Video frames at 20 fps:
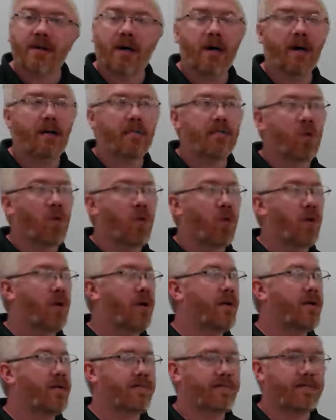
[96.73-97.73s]

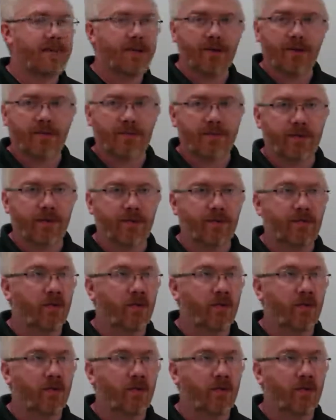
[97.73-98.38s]
or you